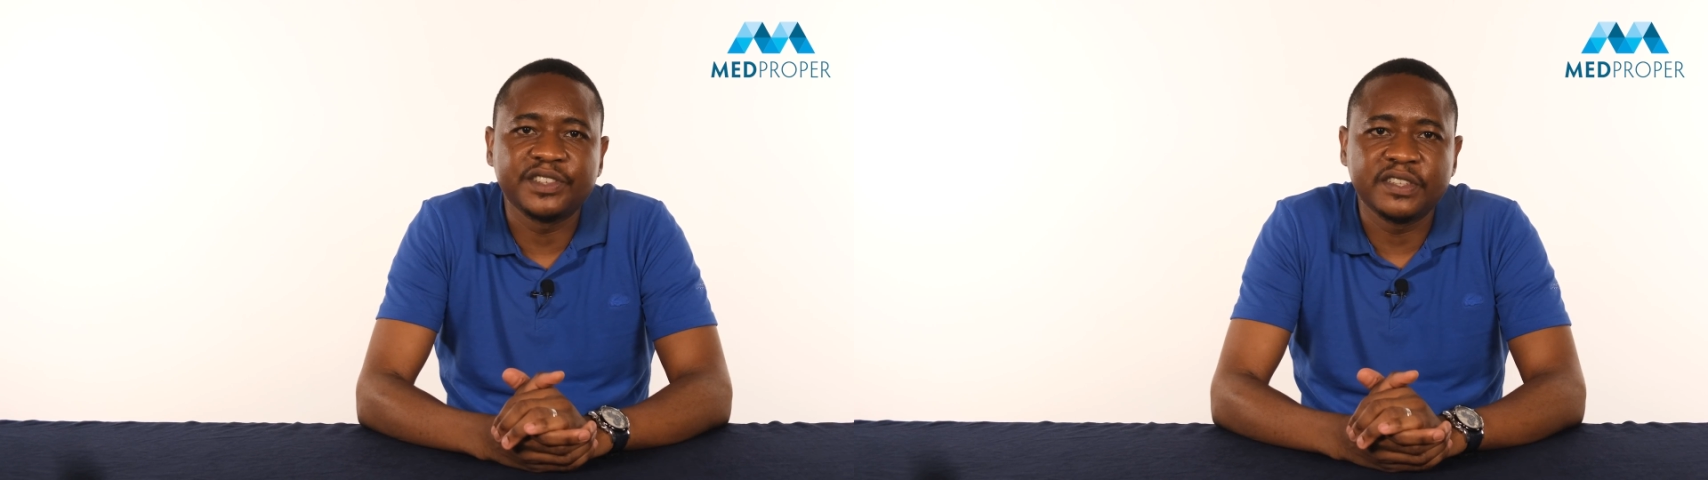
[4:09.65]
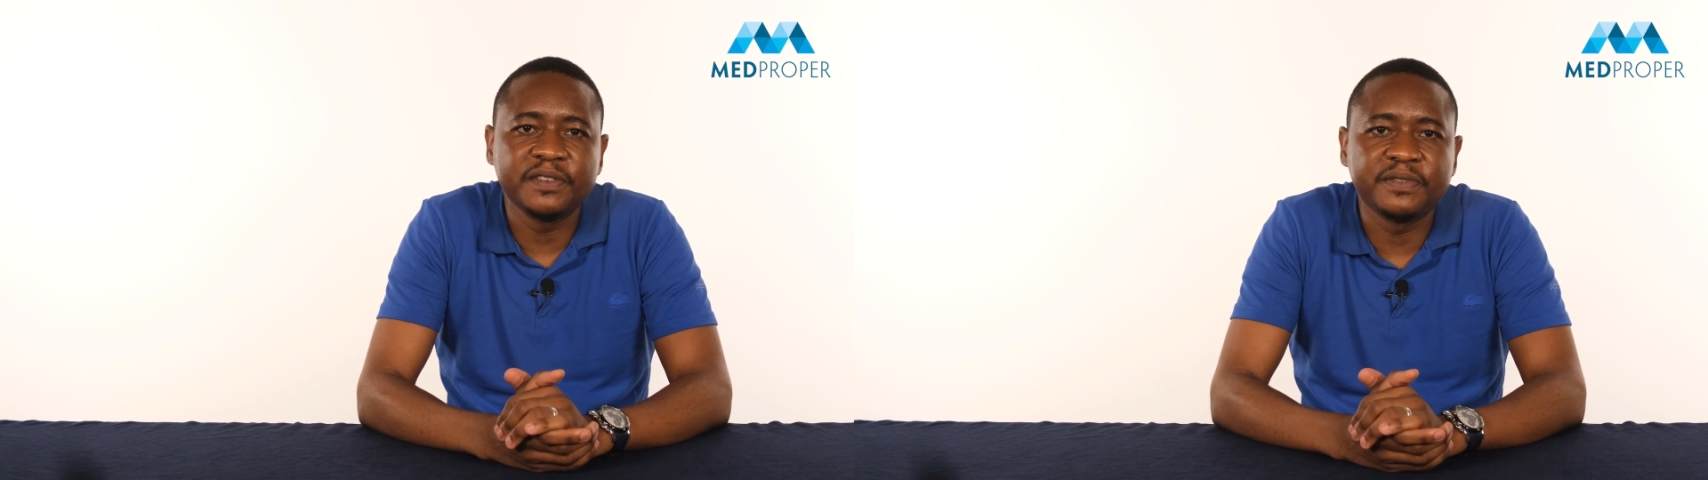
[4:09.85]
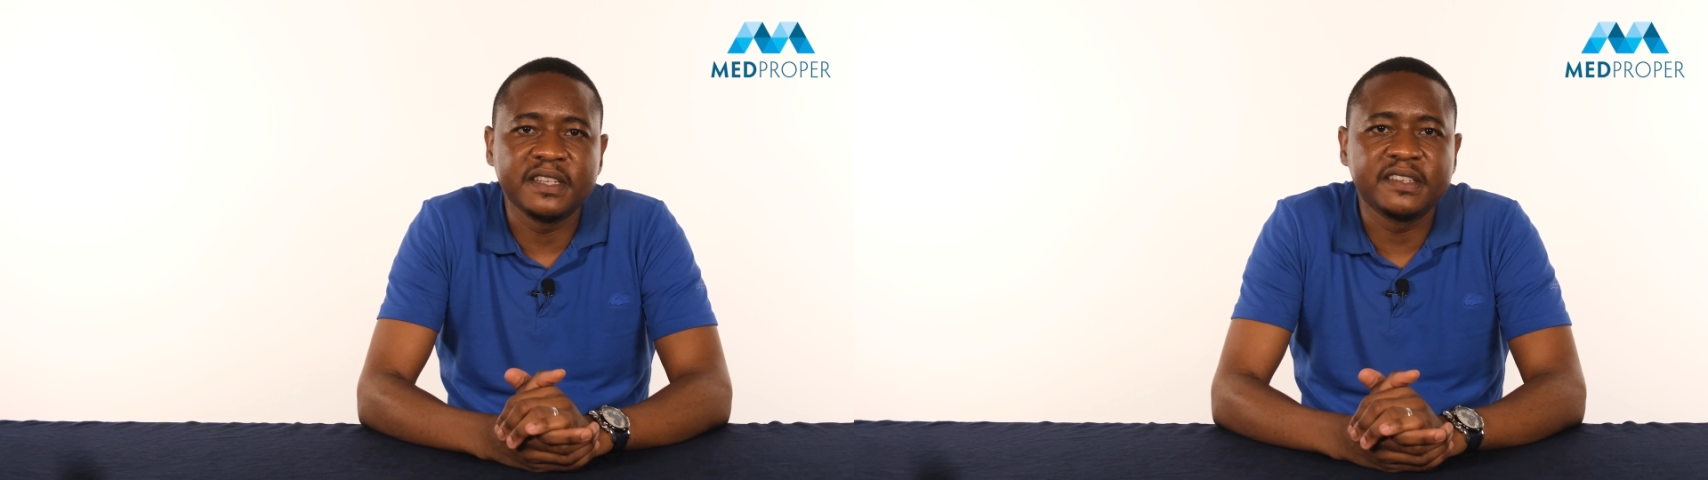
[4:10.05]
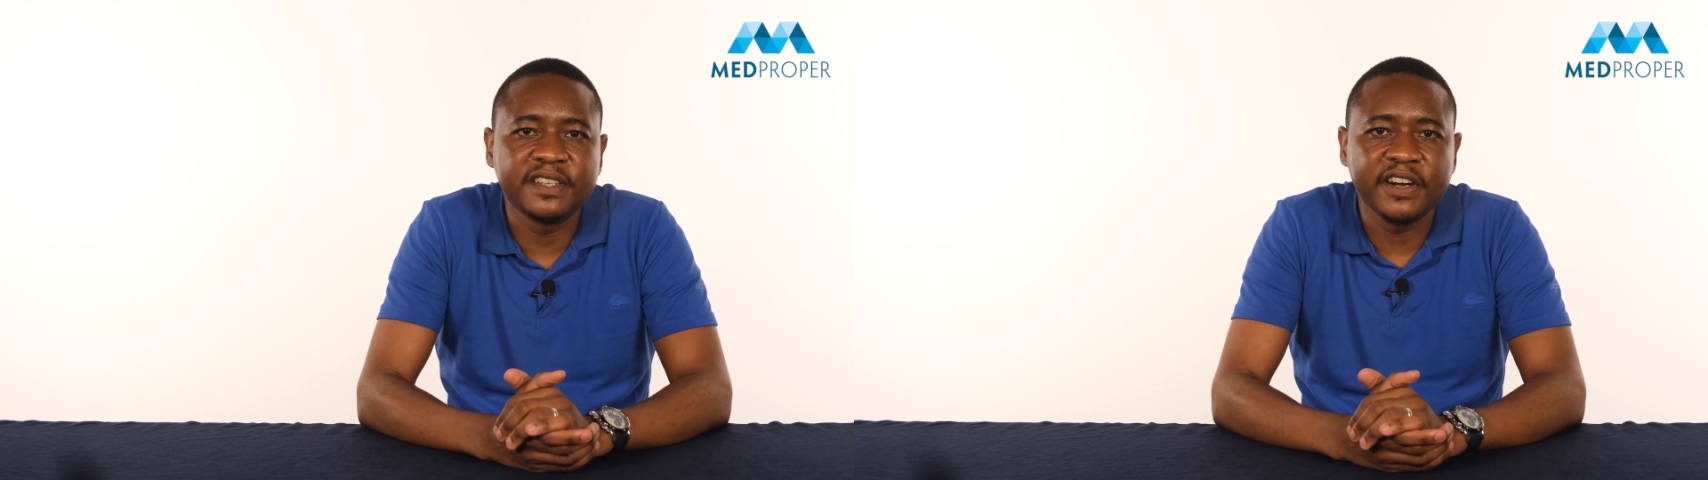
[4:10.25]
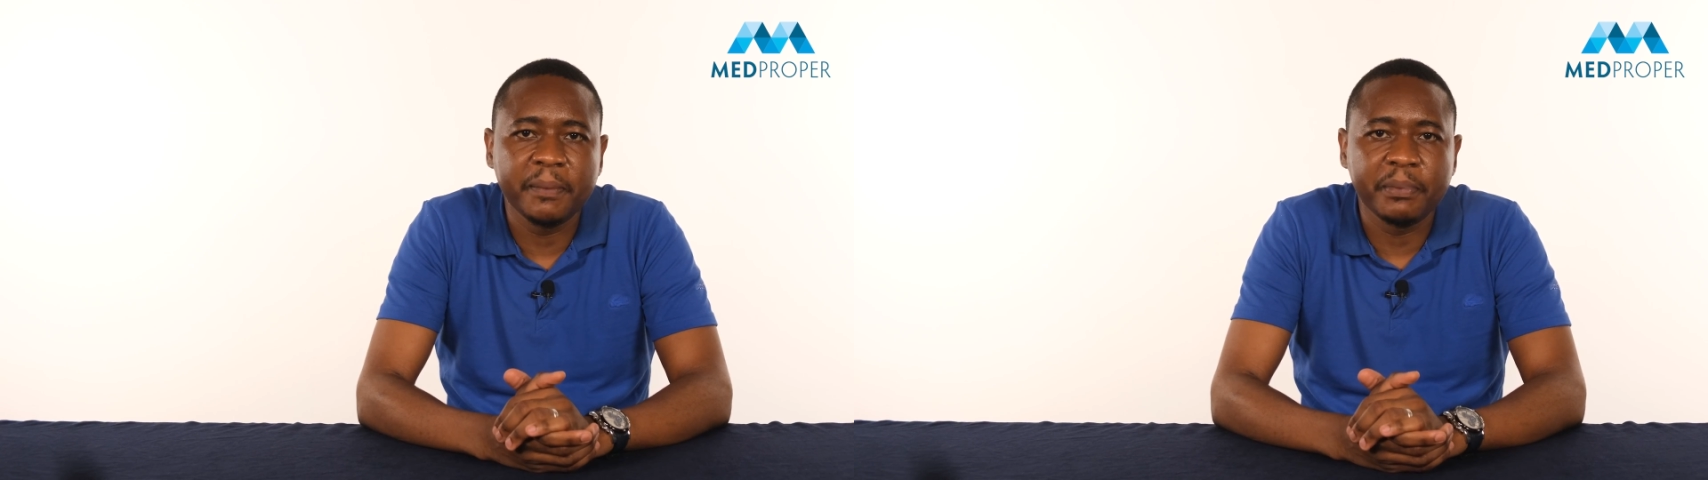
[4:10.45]
received this
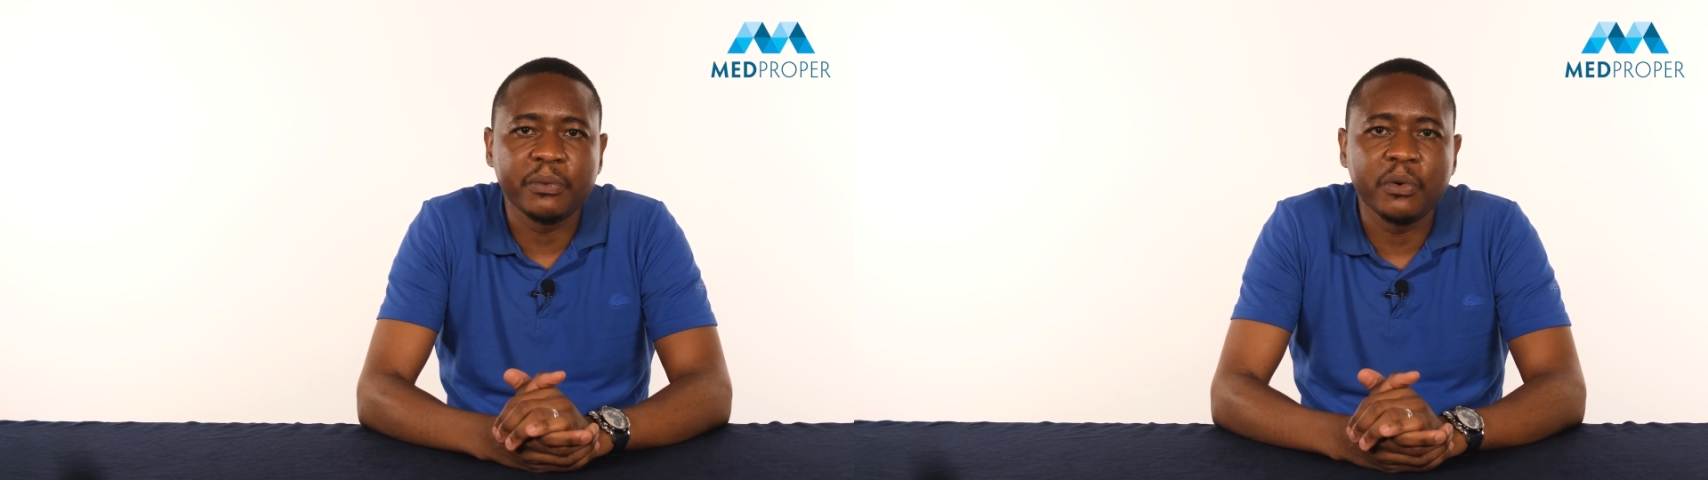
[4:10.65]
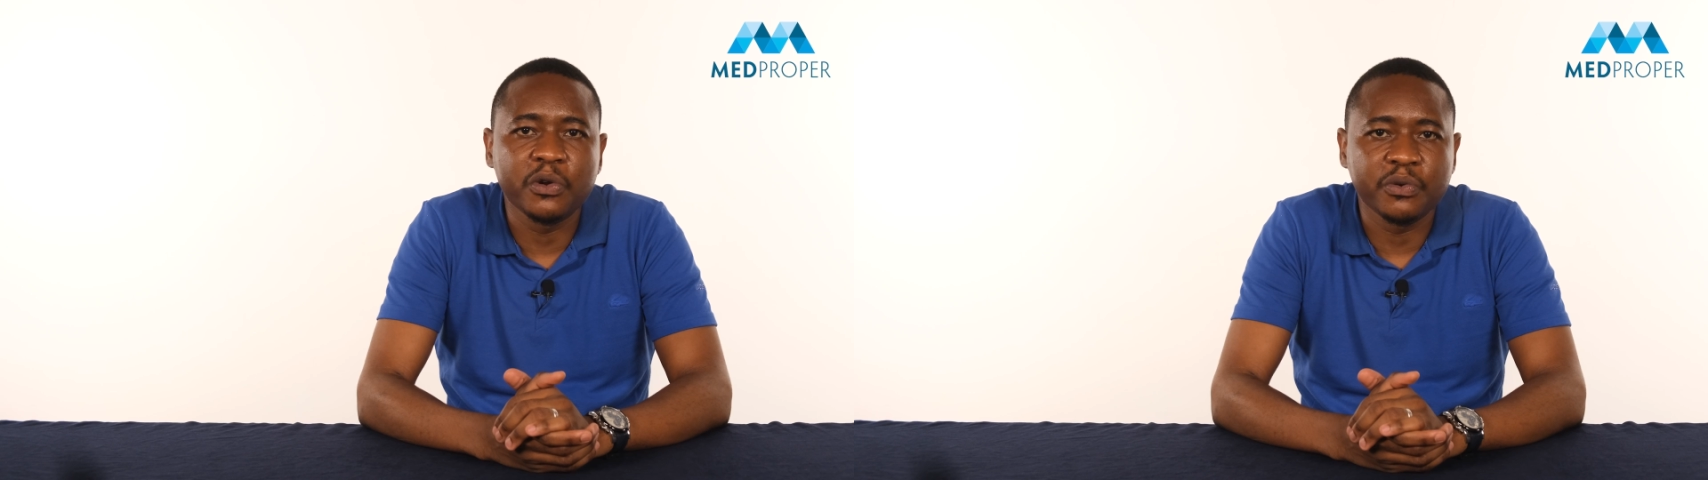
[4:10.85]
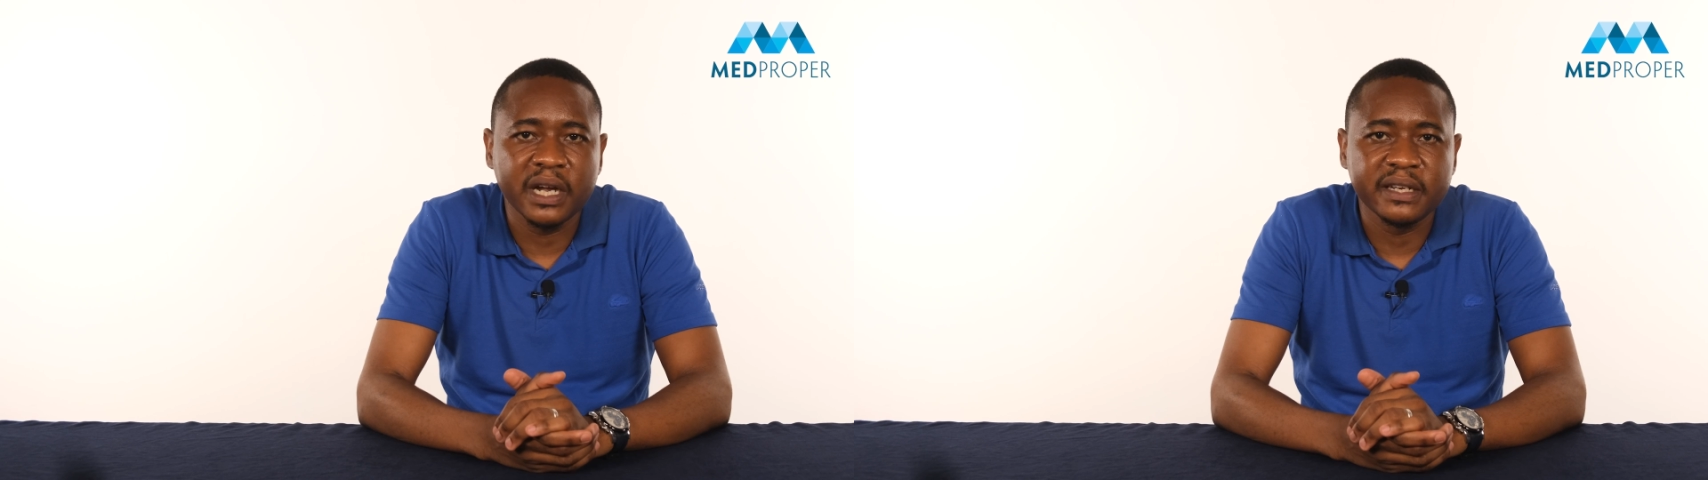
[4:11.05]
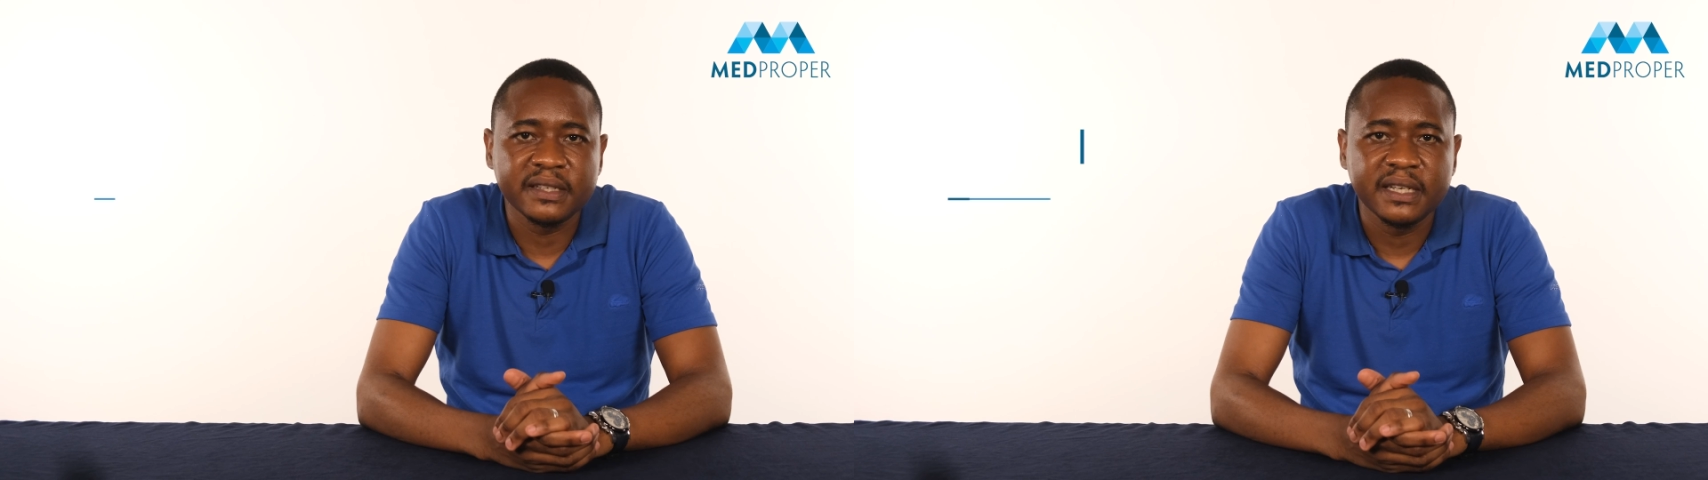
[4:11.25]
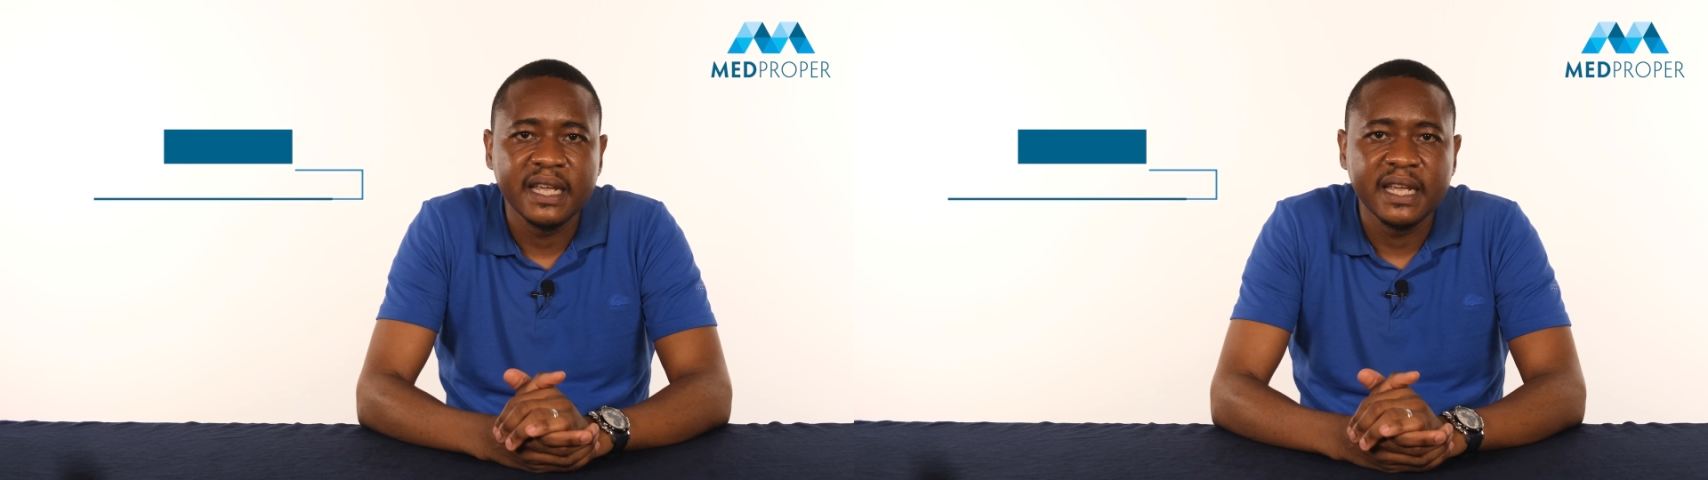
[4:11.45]
therapy worldwide.